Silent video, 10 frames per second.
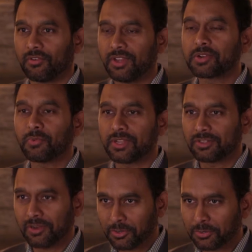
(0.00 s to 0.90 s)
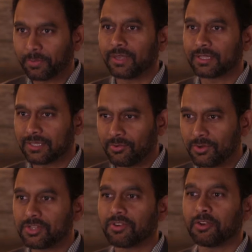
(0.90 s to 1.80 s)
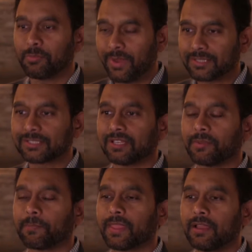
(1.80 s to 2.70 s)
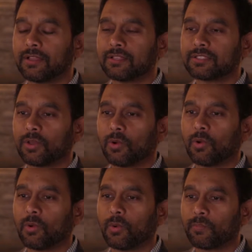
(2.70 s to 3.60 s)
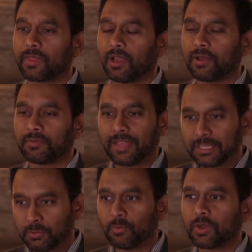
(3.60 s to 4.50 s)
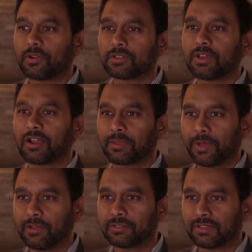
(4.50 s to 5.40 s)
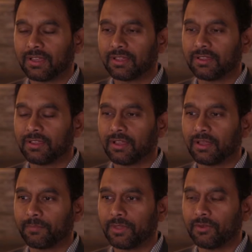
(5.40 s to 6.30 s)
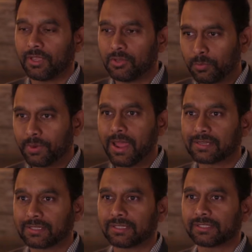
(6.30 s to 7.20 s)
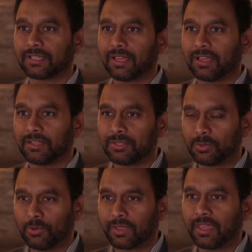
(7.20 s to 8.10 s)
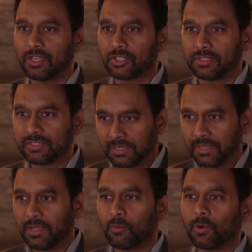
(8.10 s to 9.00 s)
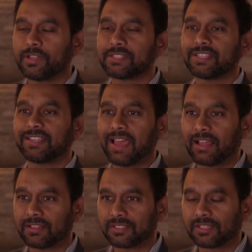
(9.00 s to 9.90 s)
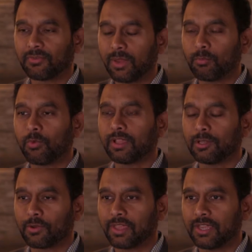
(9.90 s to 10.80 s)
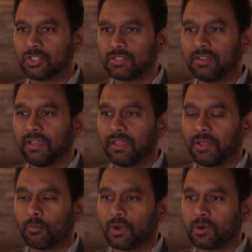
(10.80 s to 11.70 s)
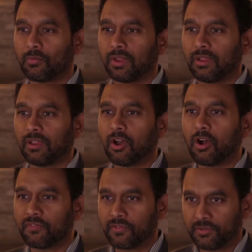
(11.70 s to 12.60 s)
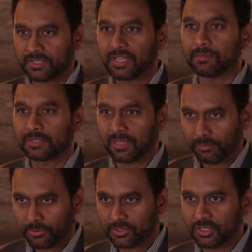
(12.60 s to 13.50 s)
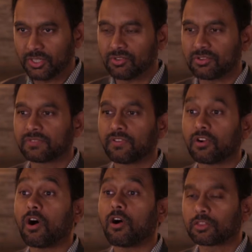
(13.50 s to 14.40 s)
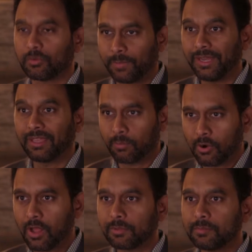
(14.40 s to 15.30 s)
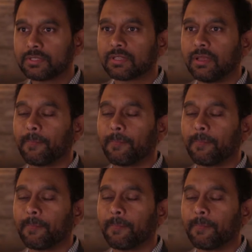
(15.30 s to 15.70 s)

interventional orthopedics and regenerative medicine. So that's what we're going to talk about. And I do practice in two locations. One is in Dallas, Grape Vine location, where we offer stem cell procedures for orthopedic problems.